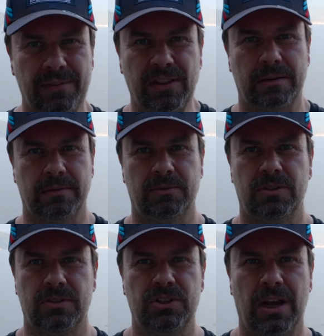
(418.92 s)
have to
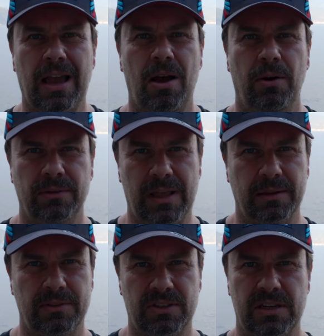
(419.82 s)
check out
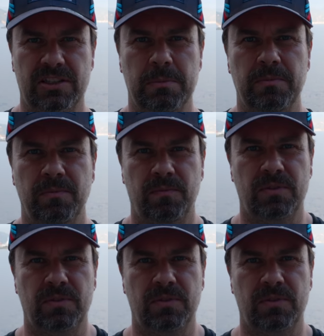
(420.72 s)
that system